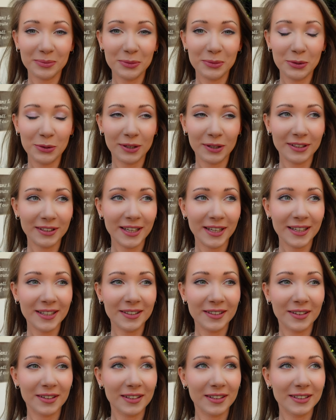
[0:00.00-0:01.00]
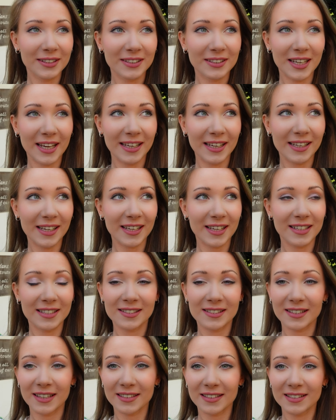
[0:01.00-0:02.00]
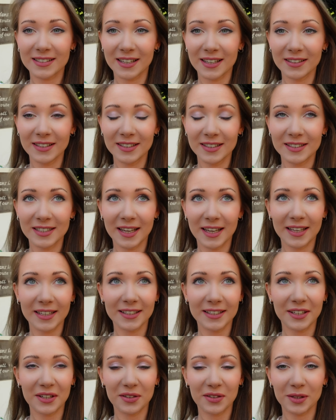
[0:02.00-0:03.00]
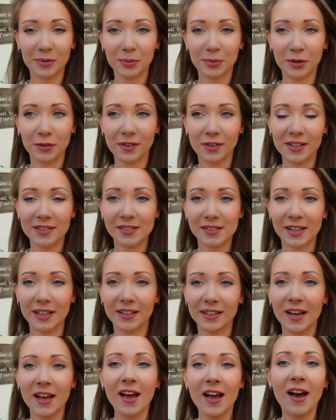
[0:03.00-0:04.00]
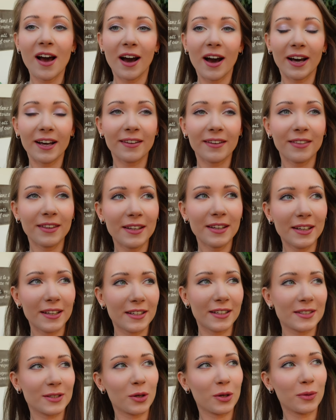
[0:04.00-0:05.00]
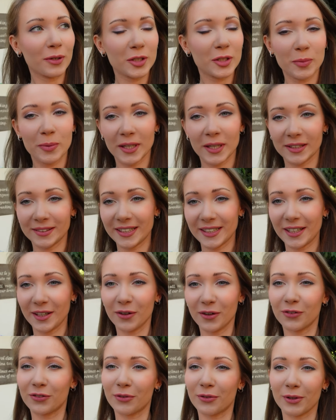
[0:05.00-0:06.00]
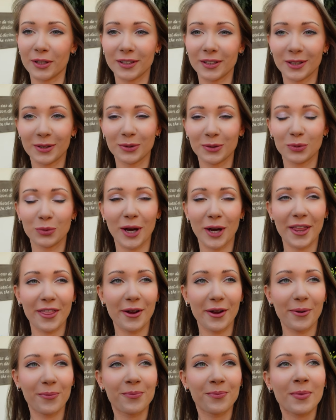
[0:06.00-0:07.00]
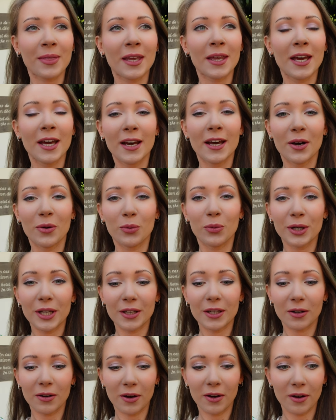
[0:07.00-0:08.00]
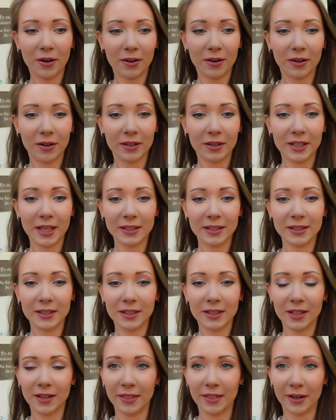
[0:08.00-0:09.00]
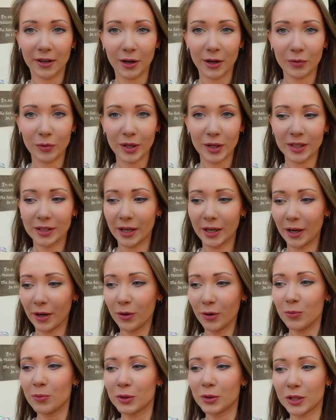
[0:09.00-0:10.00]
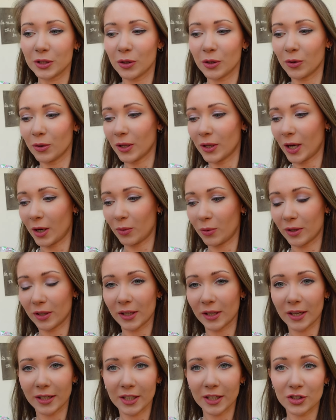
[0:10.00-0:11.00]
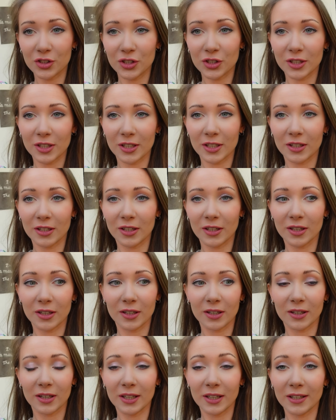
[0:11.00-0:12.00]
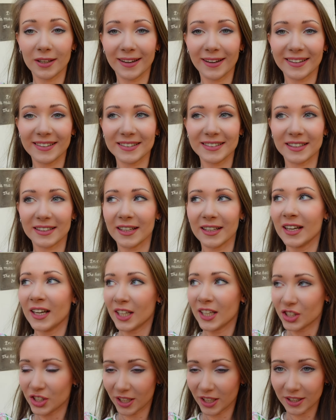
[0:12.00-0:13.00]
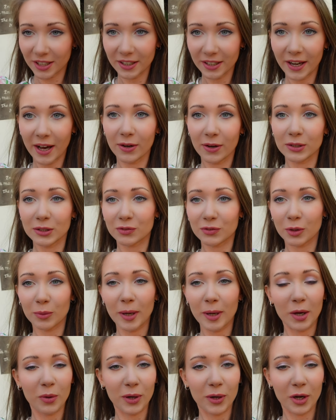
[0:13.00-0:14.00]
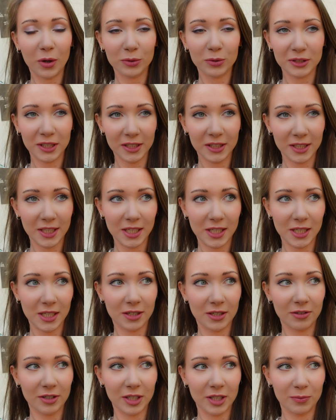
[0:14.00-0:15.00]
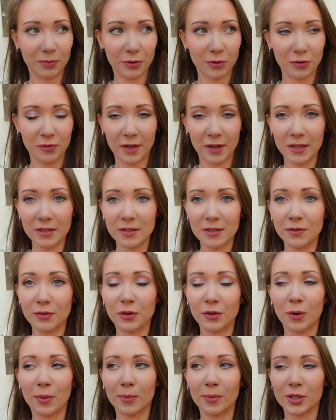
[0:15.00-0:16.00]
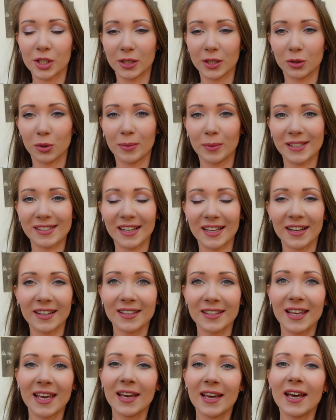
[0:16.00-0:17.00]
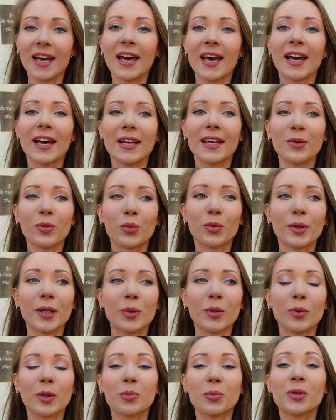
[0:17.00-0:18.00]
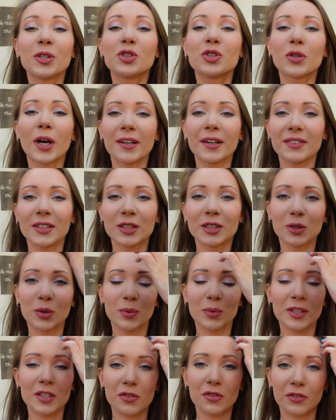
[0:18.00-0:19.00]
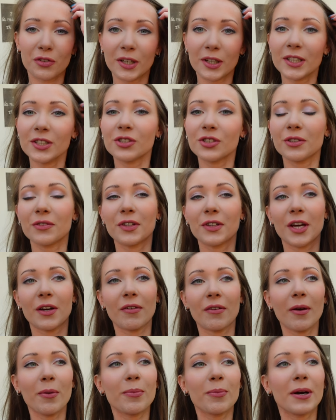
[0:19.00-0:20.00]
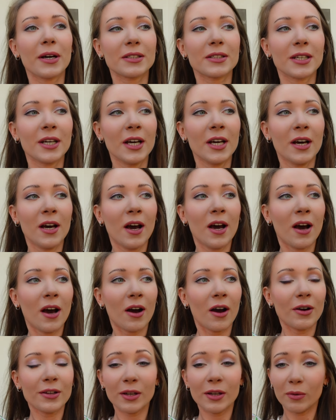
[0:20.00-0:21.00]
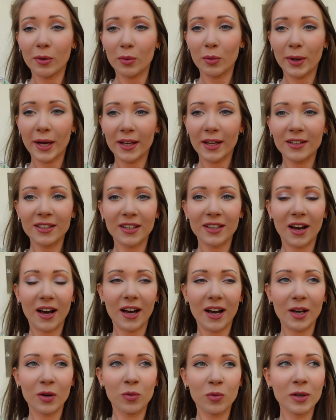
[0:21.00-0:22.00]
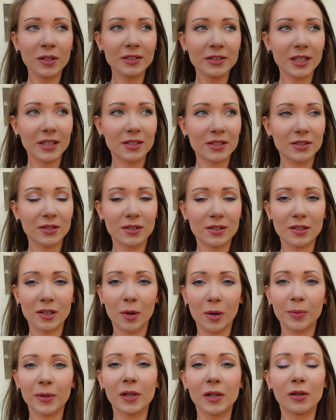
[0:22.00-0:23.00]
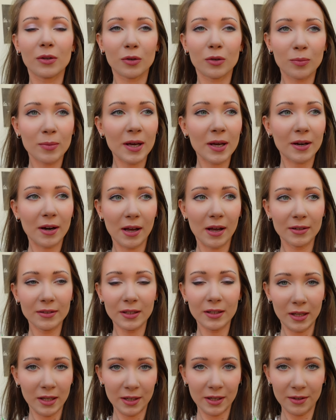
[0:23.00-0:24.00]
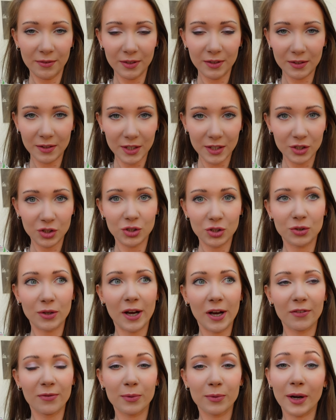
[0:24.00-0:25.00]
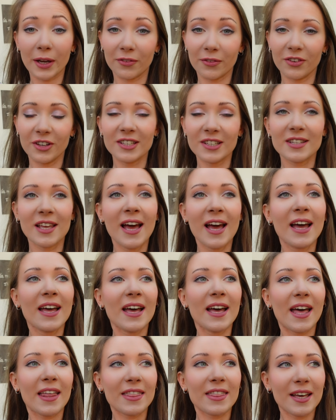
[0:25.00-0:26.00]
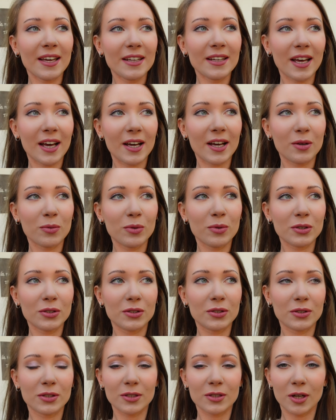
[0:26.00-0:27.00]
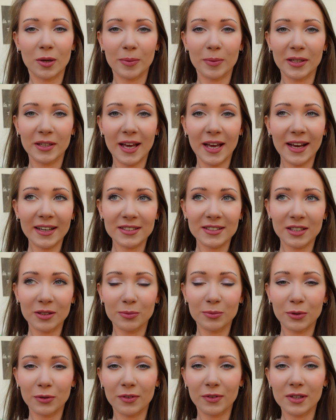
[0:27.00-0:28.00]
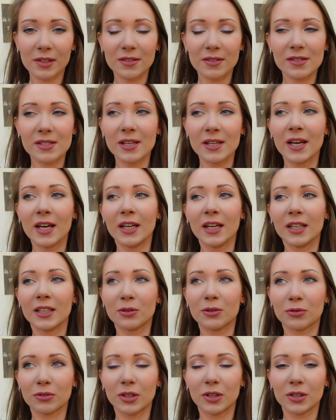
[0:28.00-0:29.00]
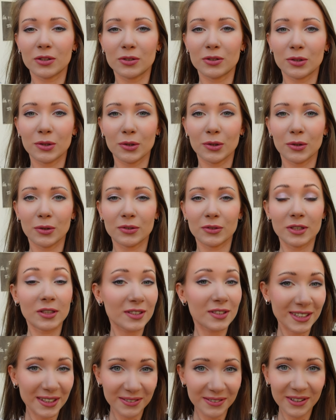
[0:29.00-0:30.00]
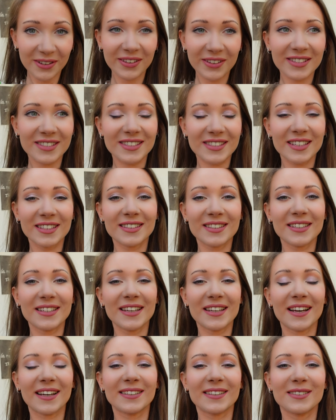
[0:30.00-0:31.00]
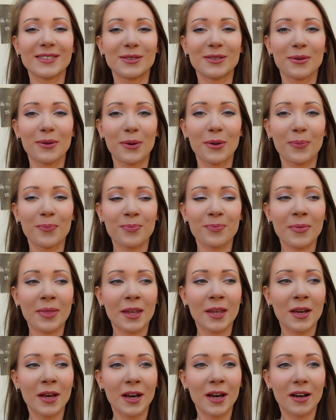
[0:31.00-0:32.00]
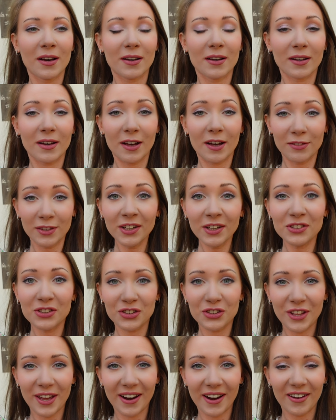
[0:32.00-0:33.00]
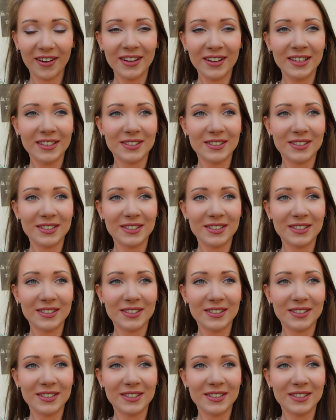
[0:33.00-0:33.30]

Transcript: morning today is a sunny day here in provence and i think it is going to be a day of really good weather we are getting in the car right now, putting all our luggage eh, in it, checking out from our hotel here in Provence from Chateau Mazan, and we will be driving towards French Riviera. But on our way, I want us to stop in Lourmarin in a village to have breakfast, and then I want to stop in Aix-en-Provence in order to discover this city and to uh, have lunch there.